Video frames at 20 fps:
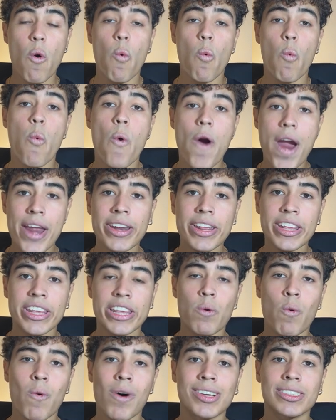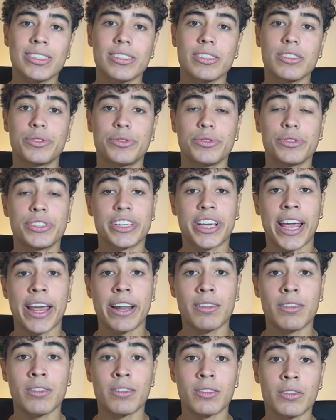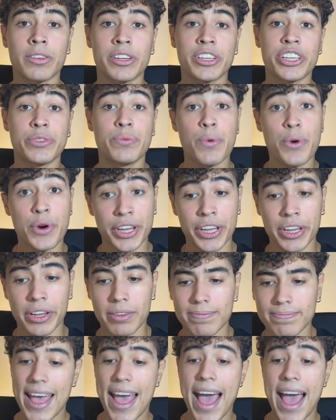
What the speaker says: when he wants to schedule his booking.